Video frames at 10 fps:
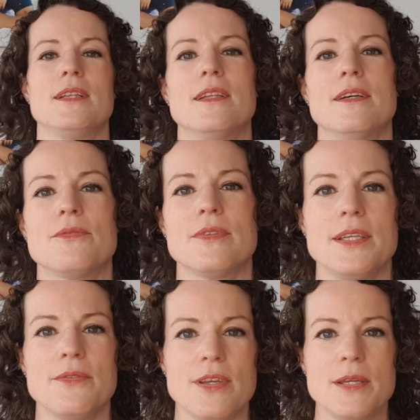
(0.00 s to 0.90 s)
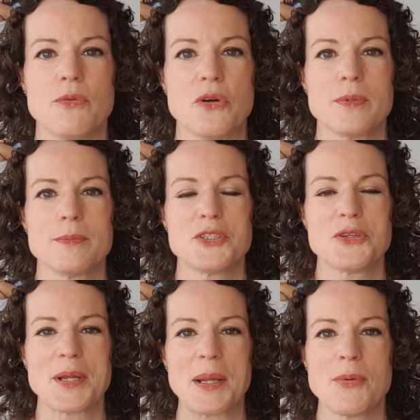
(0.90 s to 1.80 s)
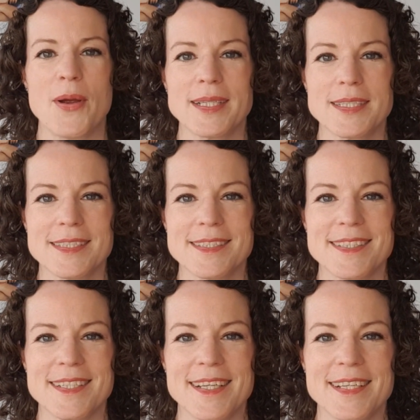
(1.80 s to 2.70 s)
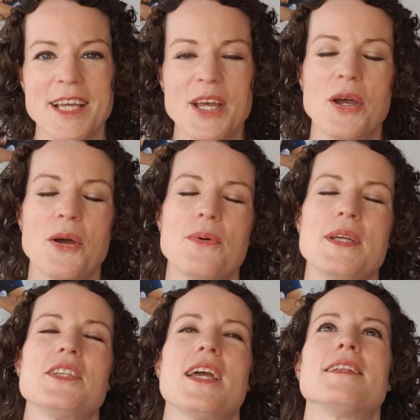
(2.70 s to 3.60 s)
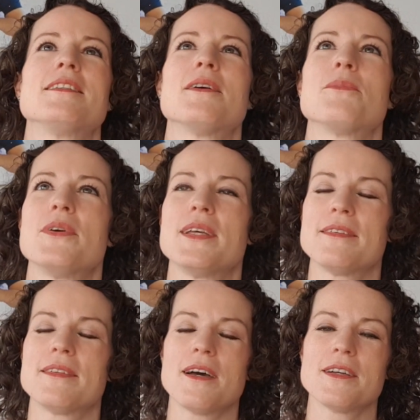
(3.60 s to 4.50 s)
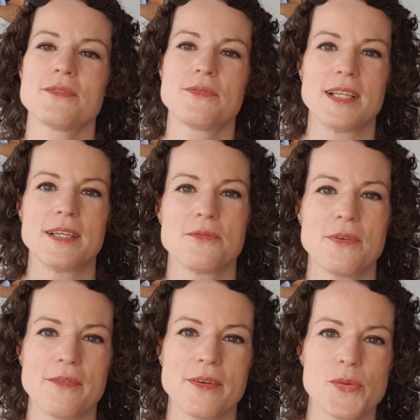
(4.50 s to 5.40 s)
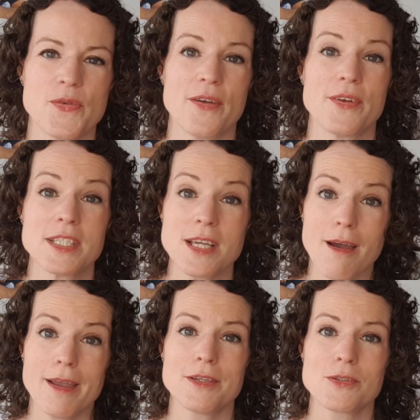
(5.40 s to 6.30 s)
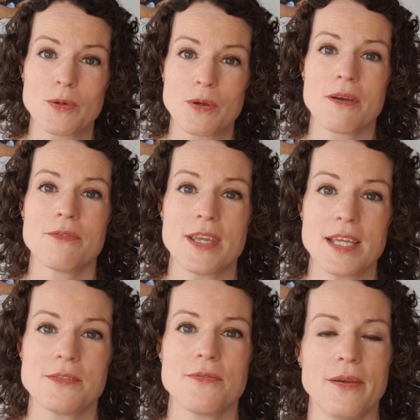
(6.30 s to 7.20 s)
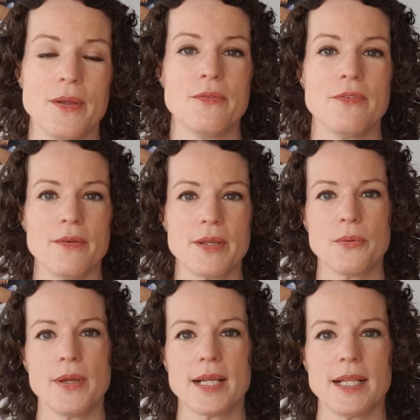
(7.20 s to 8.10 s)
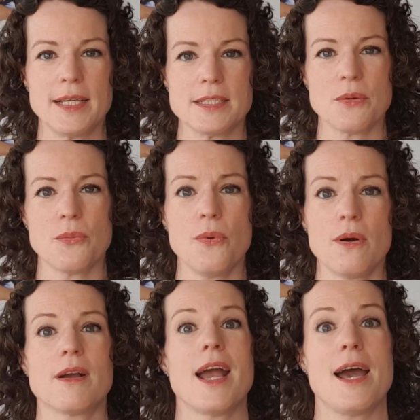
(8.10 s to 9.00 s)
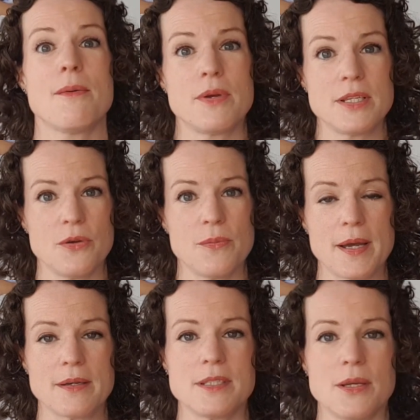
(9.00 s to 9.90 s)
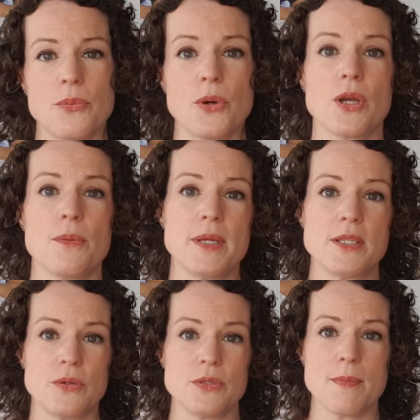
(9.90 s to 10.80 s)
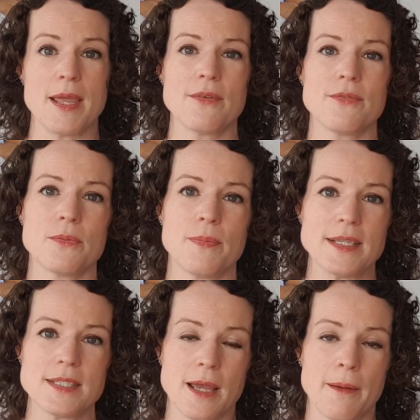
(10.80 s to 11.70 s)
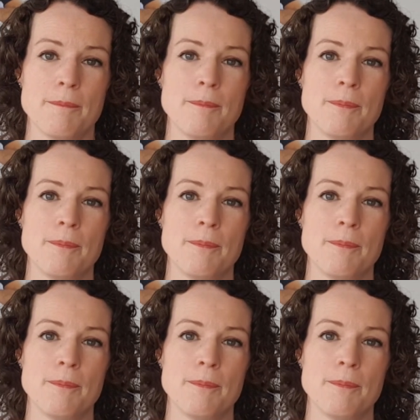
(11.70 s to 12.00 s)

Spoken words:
lovely feet problems during pregnancy, which end up with us feeling very, very tired on our feet very, very quickly. So what can we do about it? What can we do to make it feel better?